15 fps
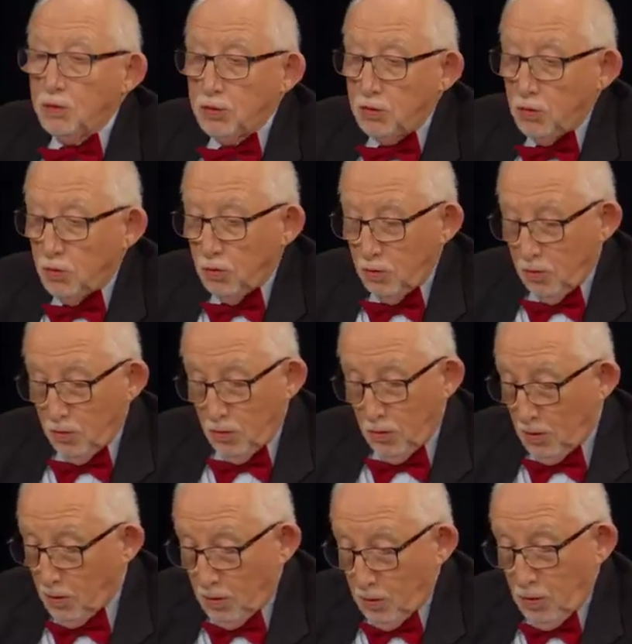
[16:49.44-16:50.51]
is your
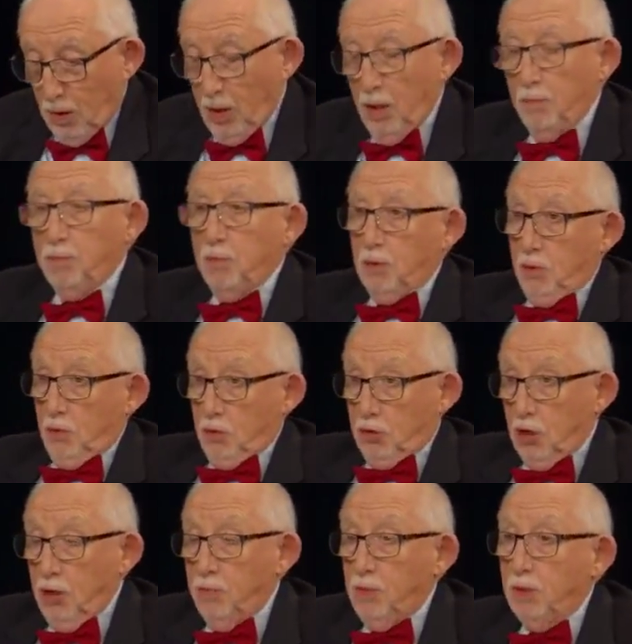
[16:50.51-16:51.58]

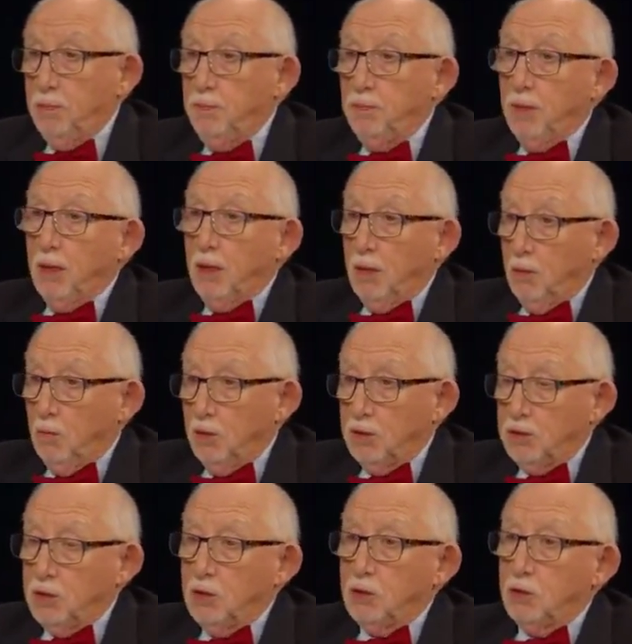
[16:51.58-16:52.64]
chamber, what
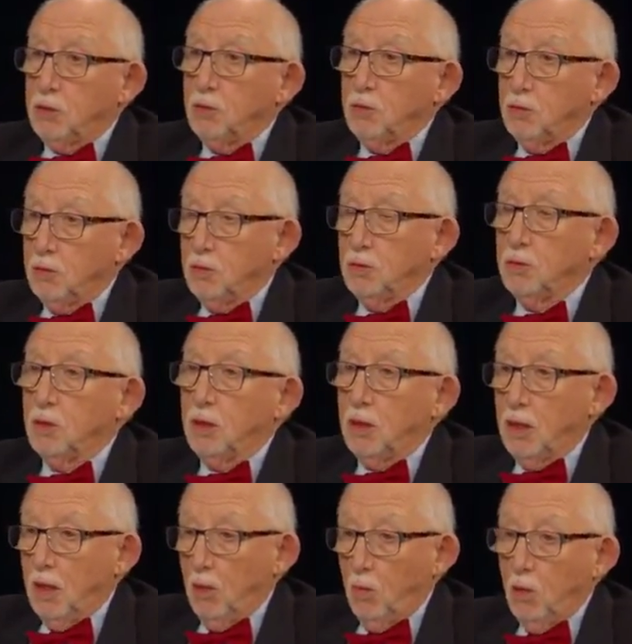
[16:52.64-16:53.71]
does it do?
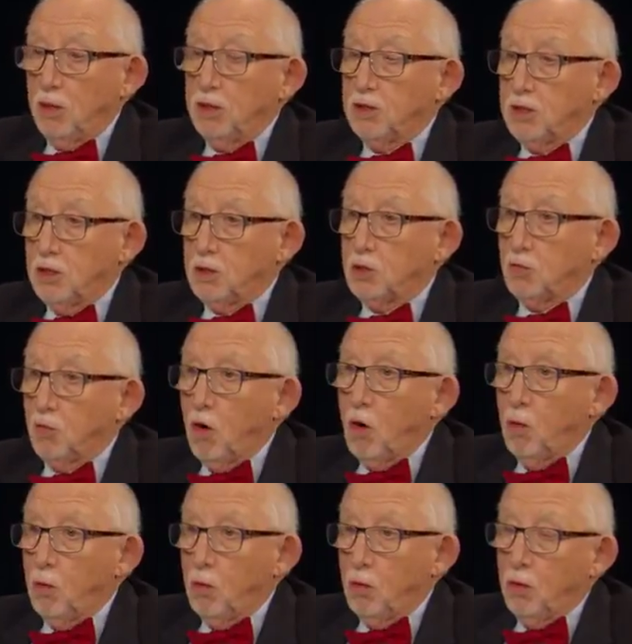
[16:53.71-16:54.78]
What is its
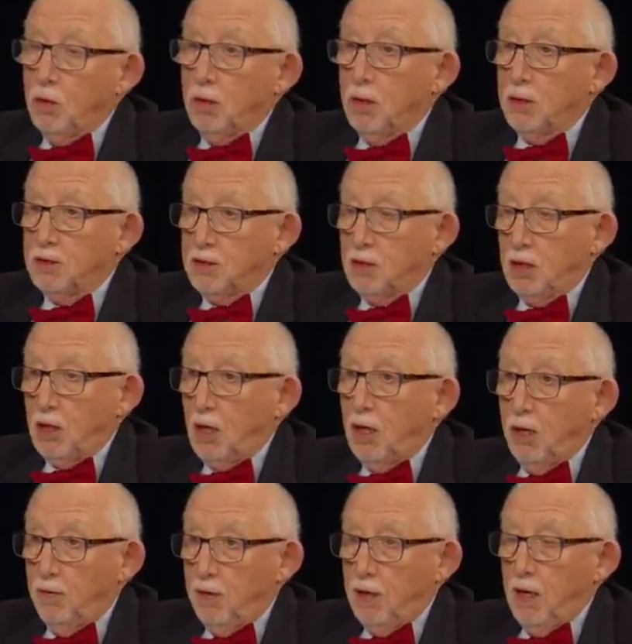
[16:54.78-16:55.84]
role? Is it a
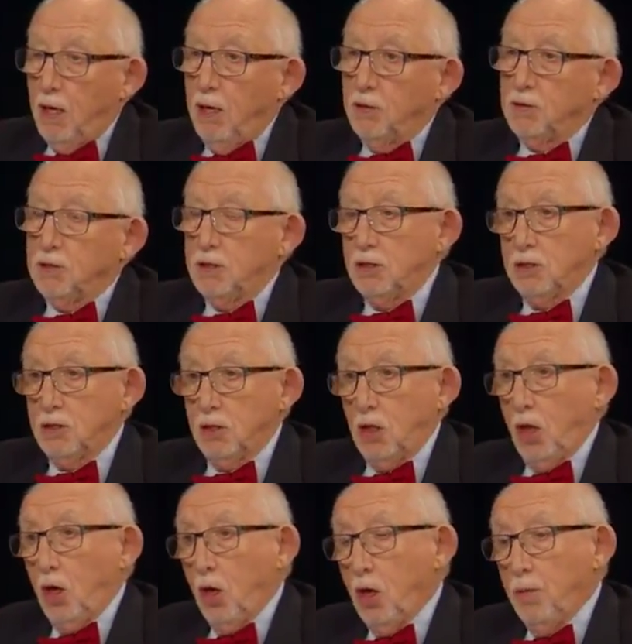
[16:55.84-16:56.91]
clearinghouse? Is it
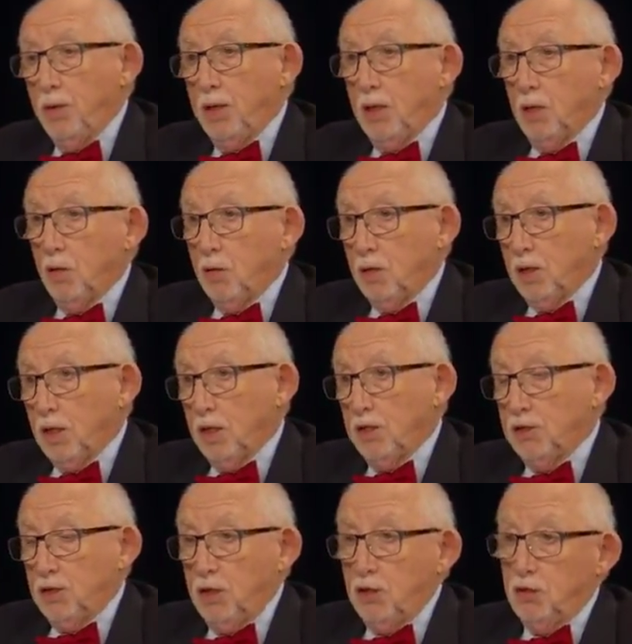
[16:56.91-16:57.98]
a lobbying
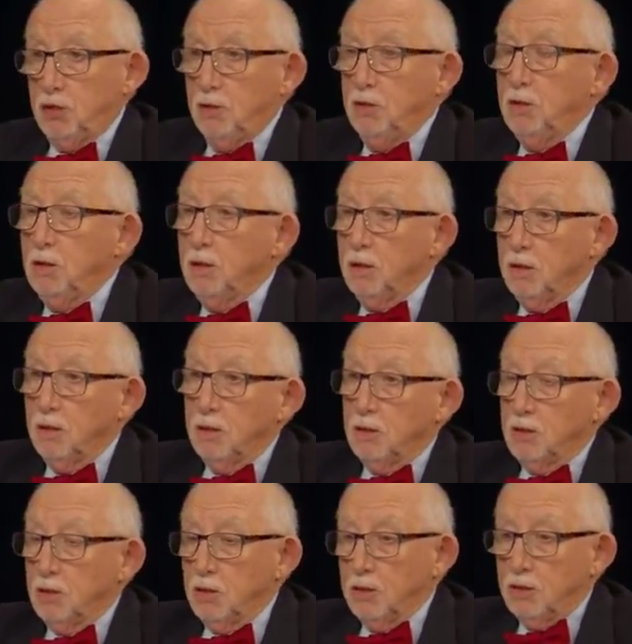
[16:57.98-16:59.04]
organization?
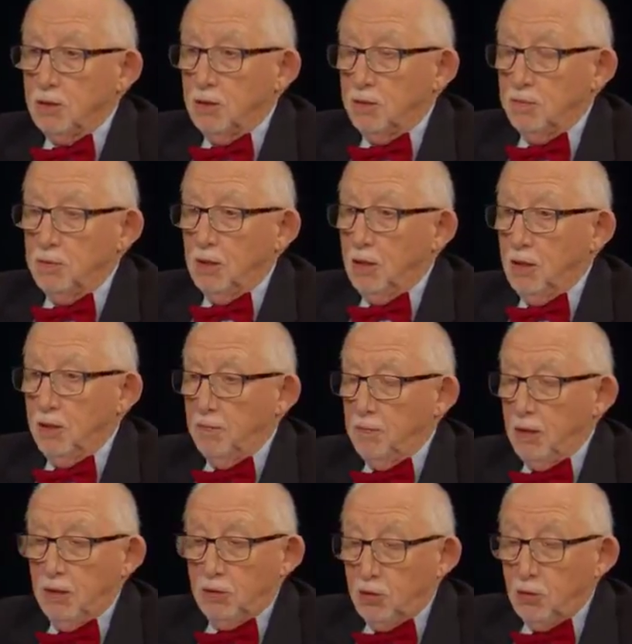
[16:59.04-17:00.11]
Is it
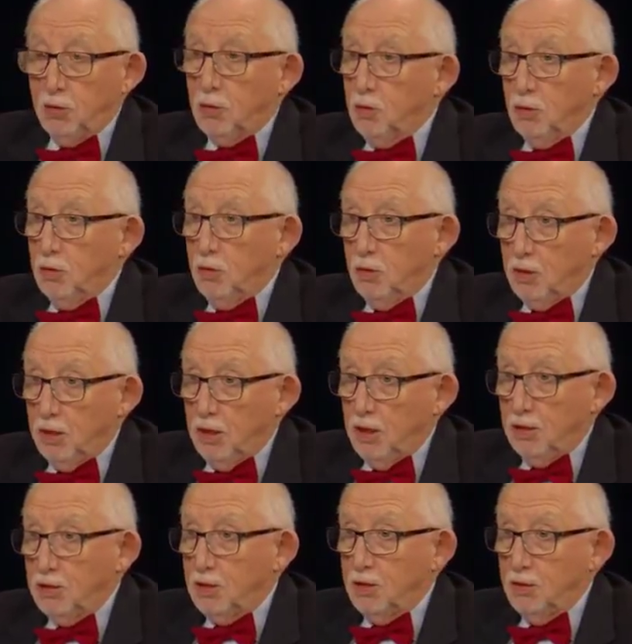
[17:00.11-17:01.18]
a do-good
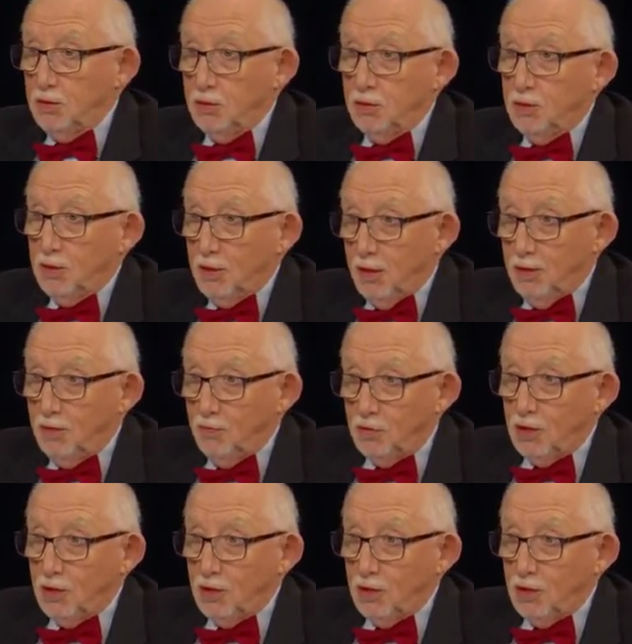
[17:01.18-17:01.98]
organization, a kind of